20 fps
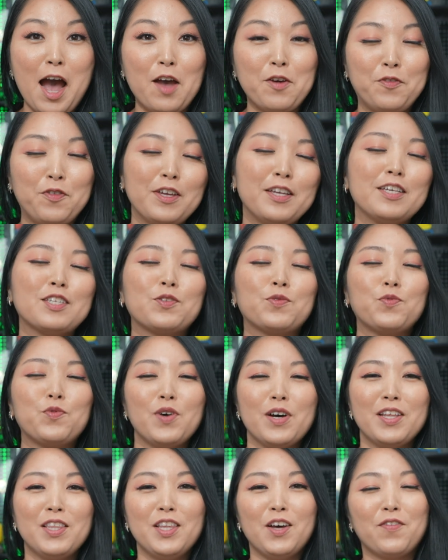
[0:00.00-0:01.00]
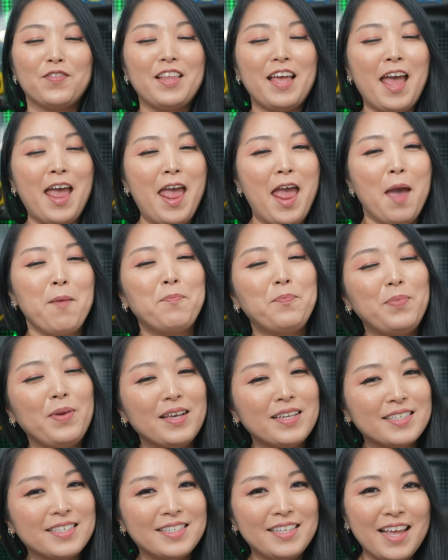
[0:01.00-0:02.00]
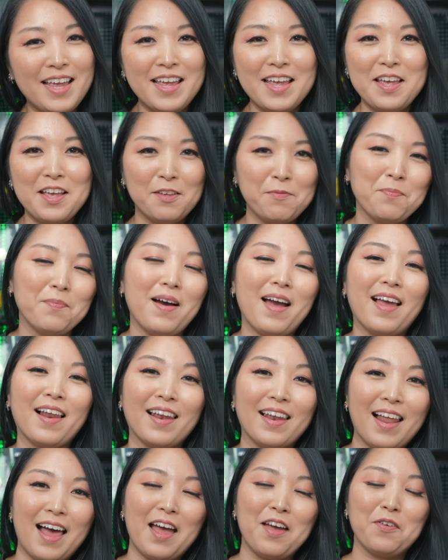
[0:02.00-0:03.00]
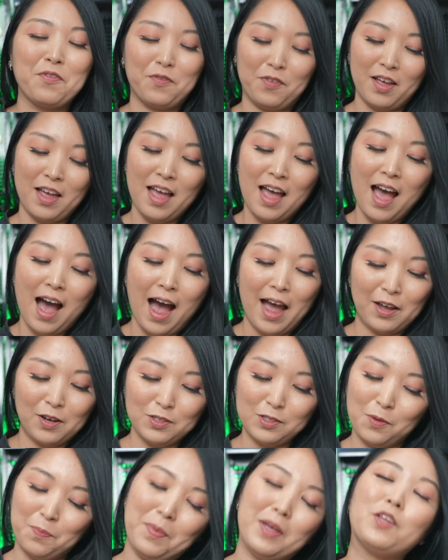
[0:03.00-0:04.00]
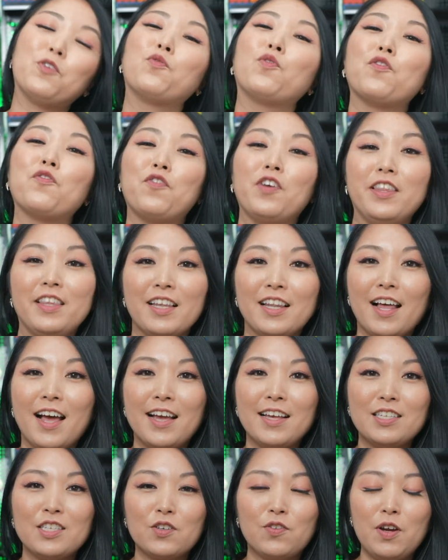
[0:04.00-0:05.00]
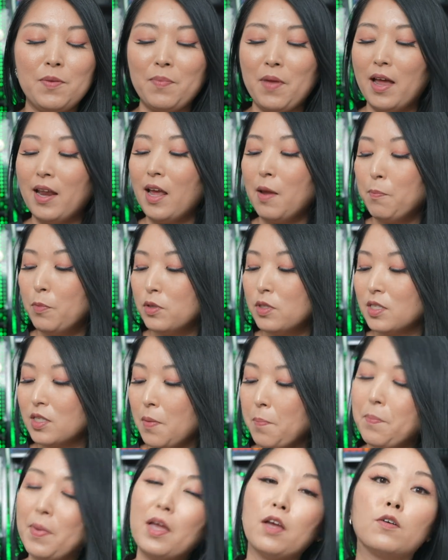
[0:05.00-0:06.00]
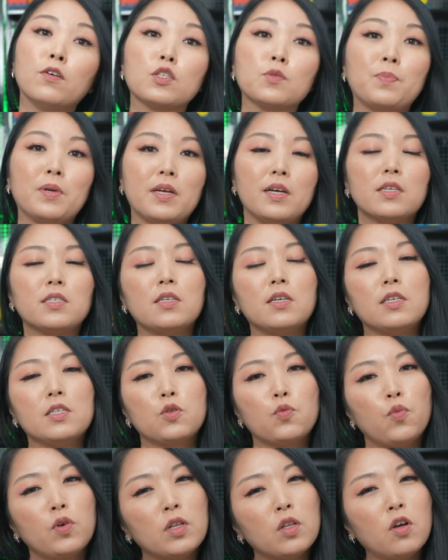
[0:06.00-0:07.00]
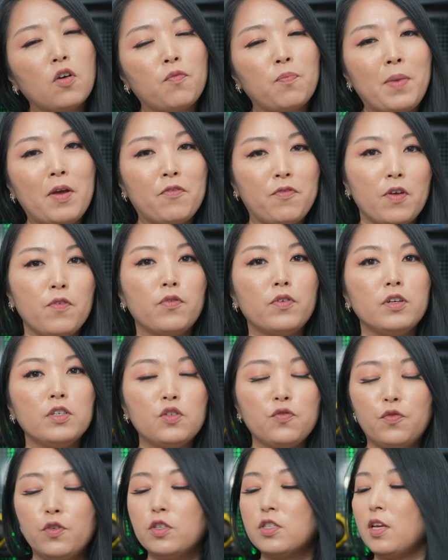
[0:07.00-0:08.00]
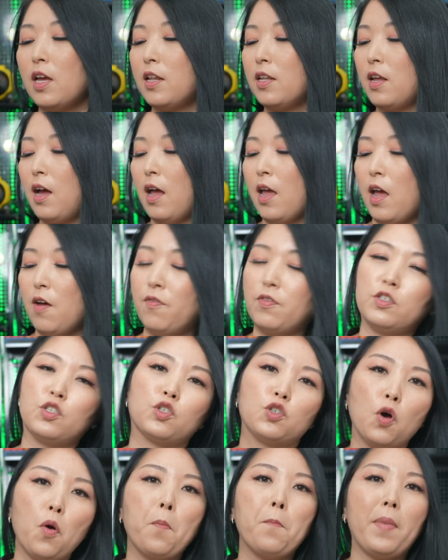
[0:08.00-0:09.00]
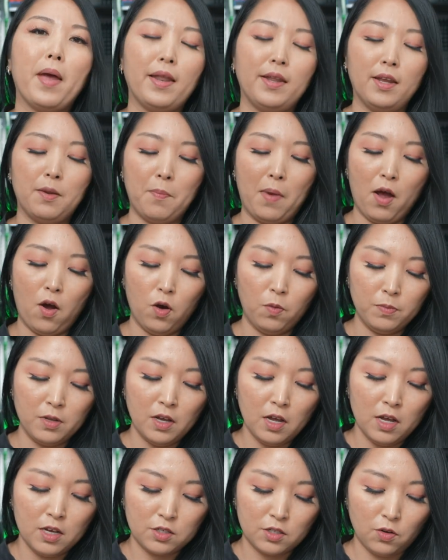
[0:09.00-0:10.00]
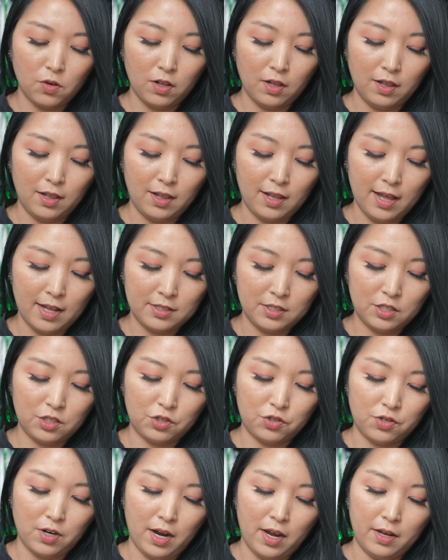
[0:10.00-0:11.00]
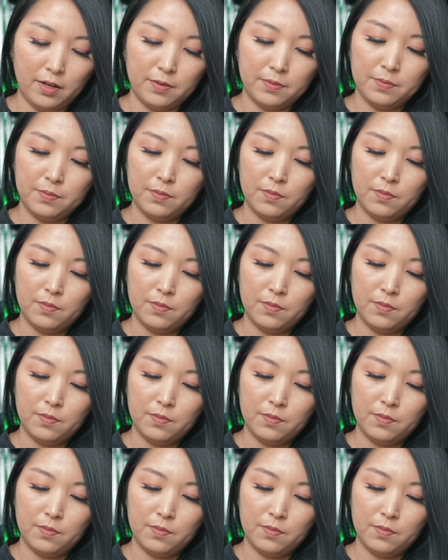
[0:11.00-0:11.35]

I think is one of the happiest day in my life. I also made one vanilla ice cream and I put some mangoes because it's one of my favorite fruits and I have so many in my home. So let's try.